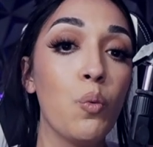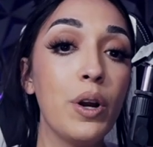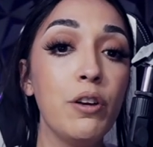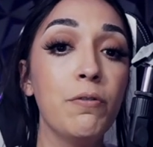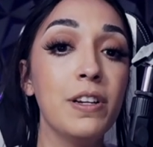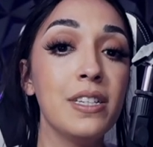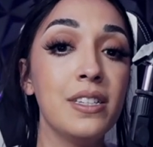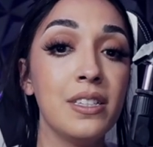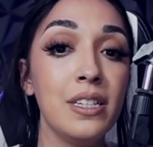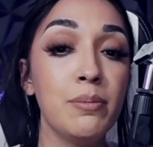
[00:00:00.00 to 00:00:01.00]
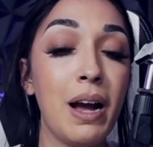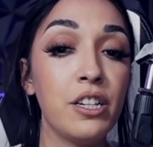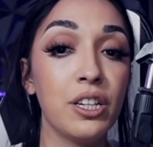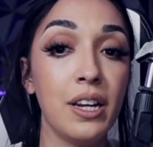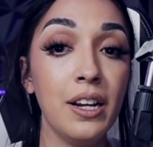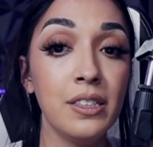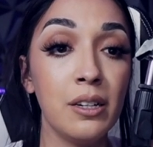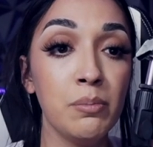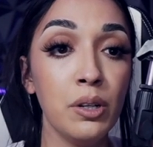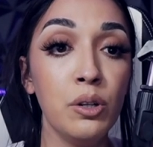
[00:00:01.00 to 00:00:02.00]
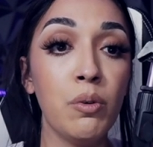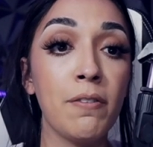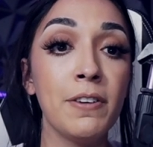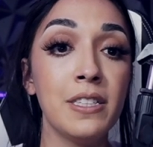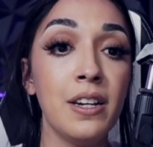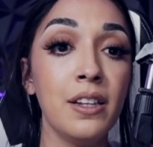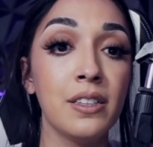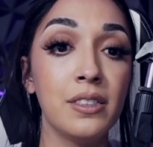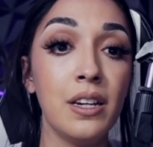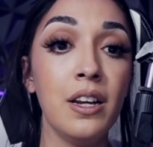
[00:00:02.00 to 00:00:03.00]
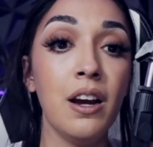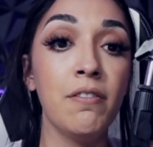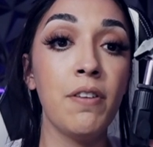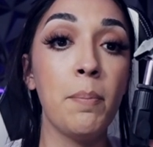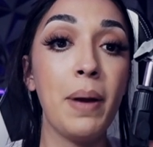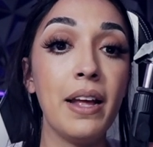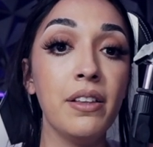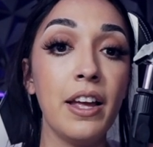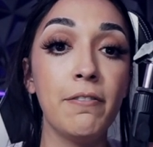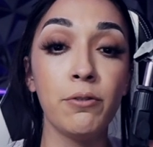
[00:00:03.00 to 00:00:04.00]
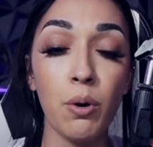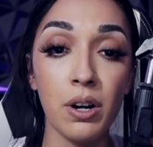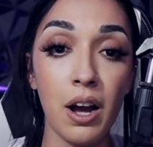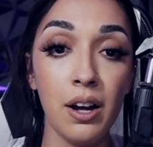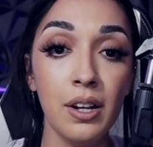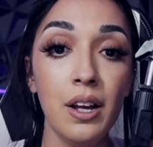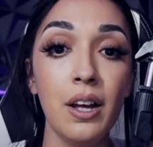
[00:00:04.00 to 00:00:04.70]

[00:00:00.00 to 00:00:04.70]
When you visit Disney's Magic Kingdom, you are visiting the city of Bay Lake, Florida.